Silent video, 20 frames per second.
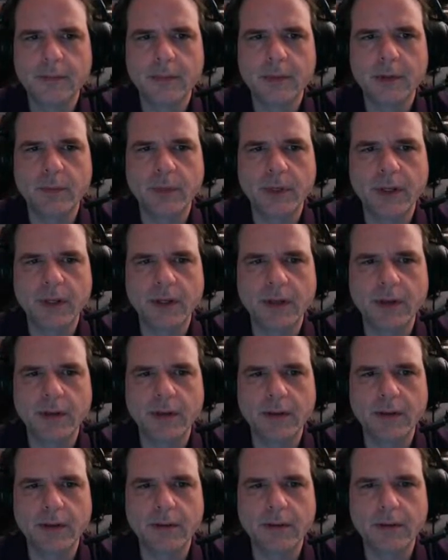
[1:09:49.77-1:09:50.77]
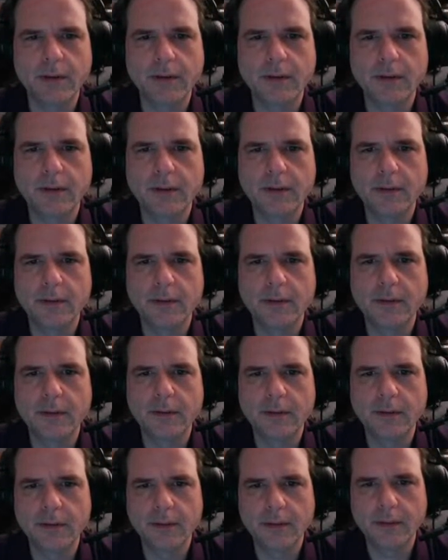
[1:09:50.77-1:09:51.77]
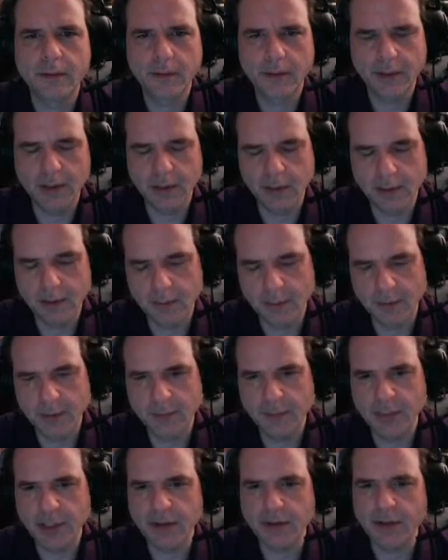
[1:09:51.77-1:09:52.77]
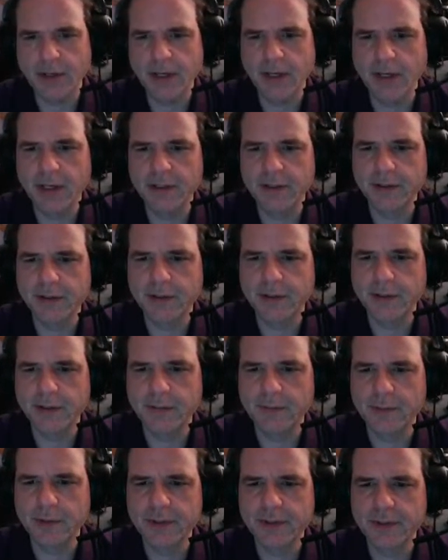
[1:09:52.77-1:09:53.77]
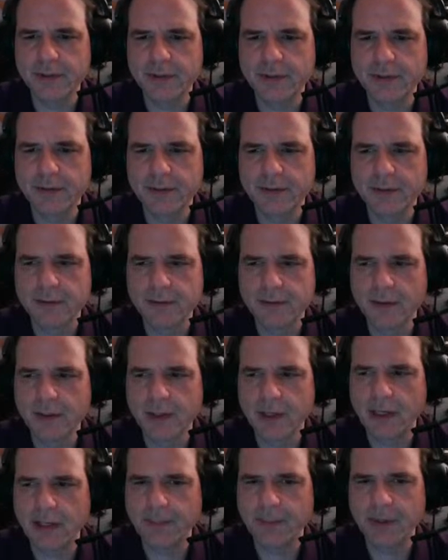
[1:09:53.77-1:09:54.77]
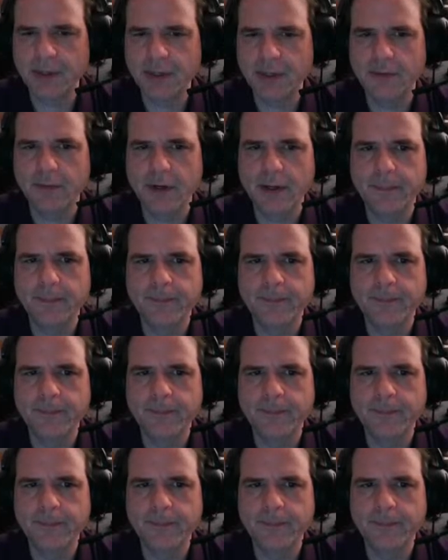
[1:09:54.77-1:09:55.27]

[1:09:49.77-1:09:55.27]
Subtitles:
We can get a little bit better handle on what's happening, right?